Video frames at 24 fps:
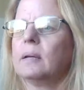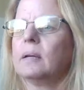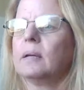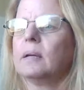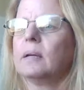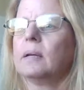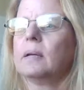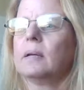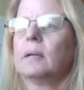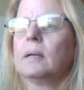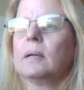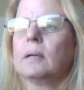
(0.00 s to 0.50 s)

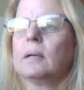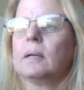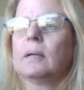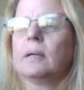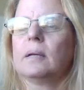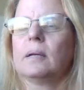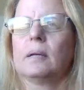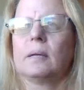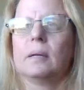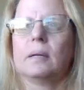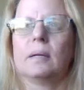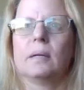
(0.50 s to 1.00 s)

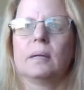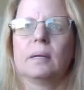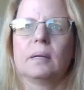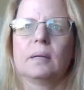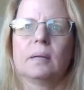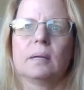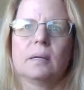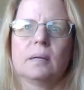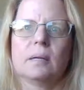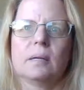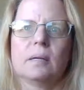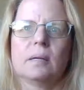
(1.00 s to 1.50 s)

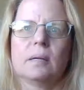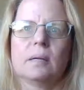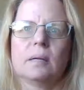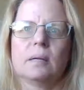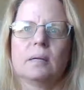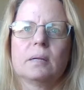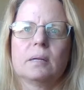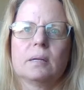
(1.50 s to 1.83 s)
(silence)